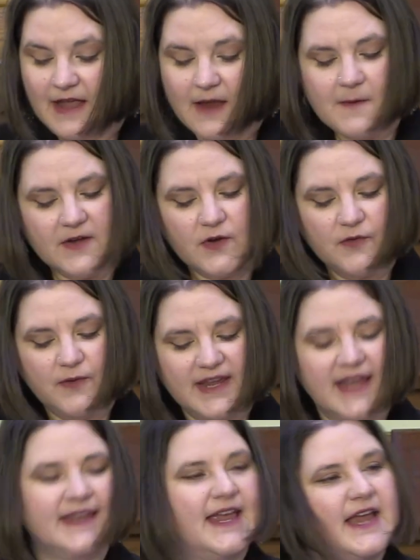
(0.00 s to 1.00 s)
I wonder if we
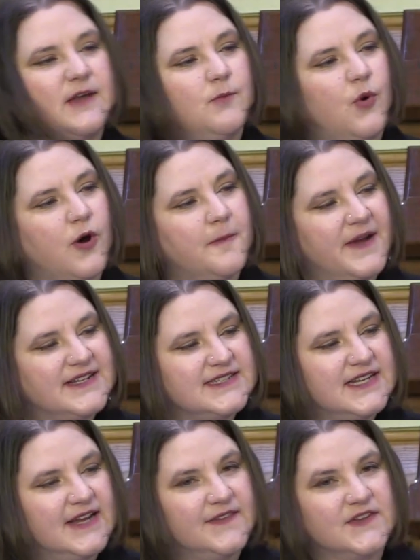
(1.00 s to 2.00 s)
could gain more by
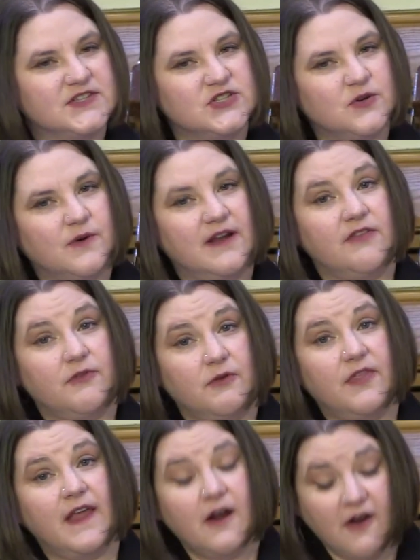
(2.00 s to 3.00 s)
seeing the story through
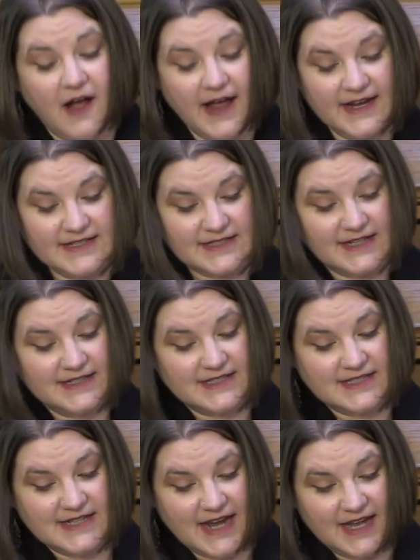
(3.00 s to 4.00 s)
their eyes
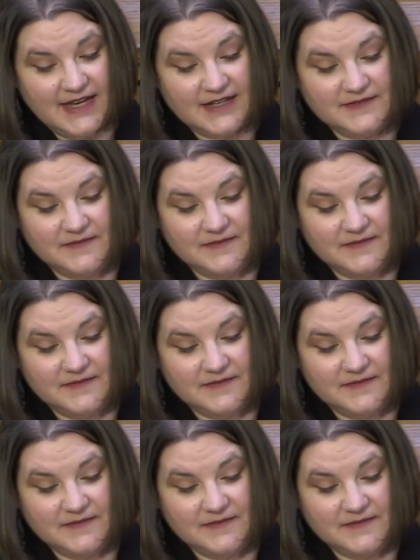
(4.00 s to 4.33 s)
instead.